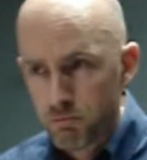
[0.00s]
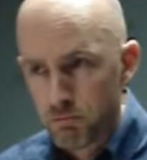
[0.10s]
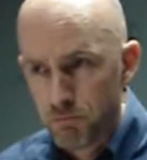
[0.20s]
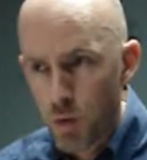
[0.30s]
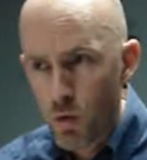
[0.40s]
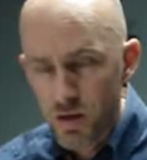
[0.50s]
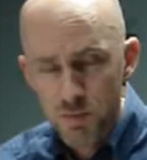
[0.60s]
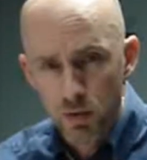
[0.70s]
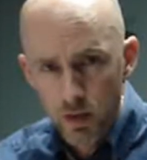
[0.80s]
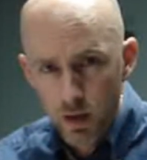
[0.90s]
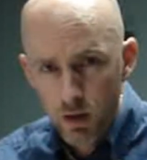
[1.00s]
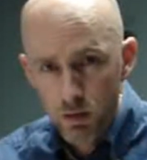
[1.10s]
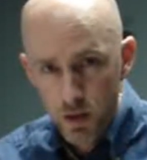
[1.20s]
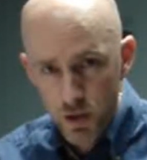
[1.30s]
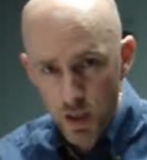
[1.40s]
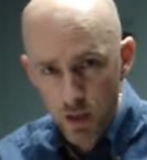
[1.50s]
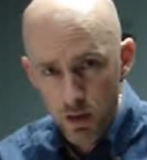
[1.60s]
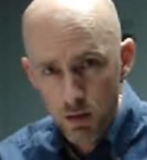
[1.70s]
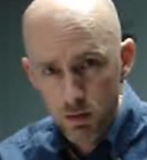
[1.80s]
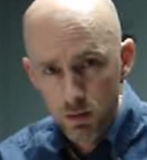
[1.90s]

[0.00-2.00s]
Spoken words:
bogus political agenda?